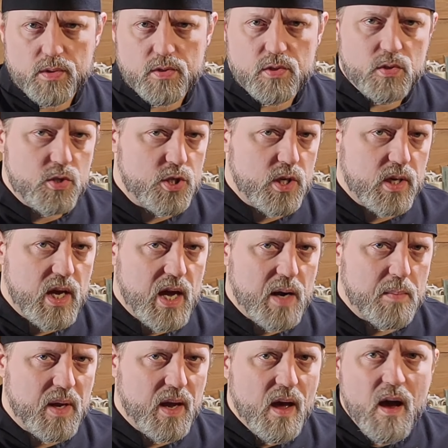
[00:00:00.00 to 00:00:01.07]
at the Sushi
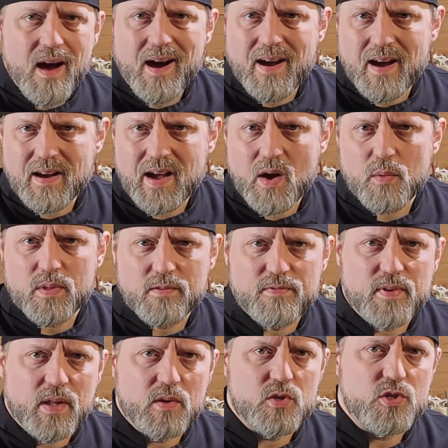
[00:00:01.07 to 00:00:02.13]
Academy, I hung out with a
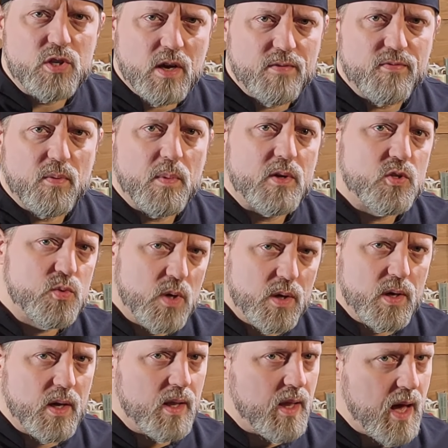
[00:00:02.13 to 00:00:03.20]
fellow chef from
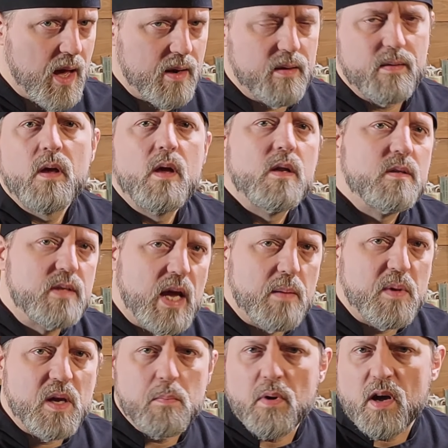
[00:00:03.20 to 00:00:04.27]
Australia a lot.
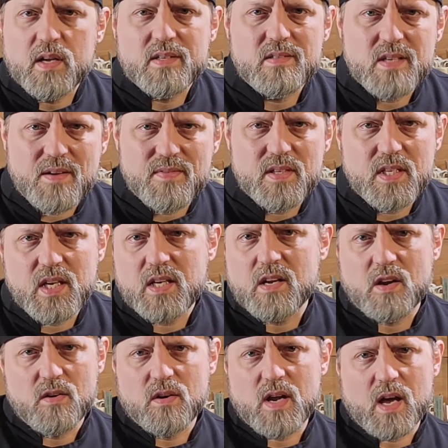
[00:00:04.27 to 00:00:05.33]
Damien bought a
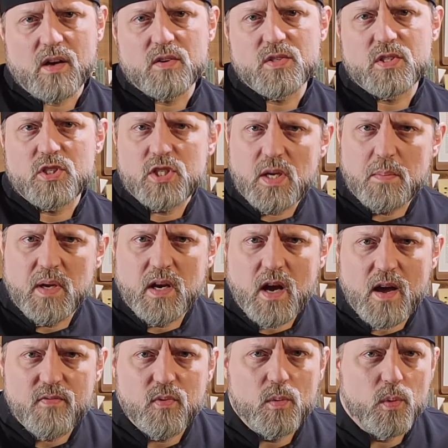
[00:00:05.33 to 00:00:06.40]
$1,700 sashimi
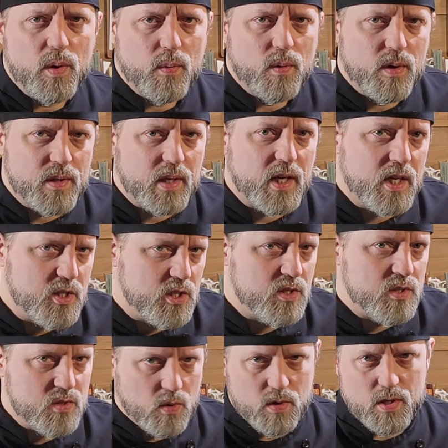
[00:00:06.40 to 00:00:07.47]
knife when we were in the kitchen
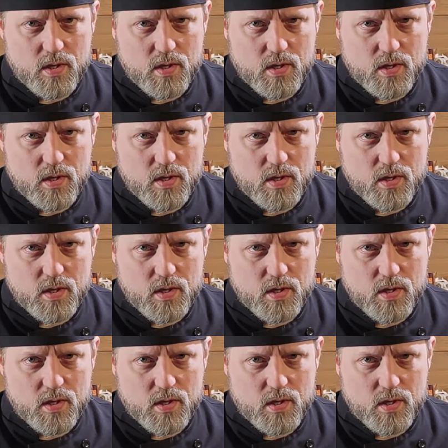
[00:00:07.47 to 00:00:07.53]
store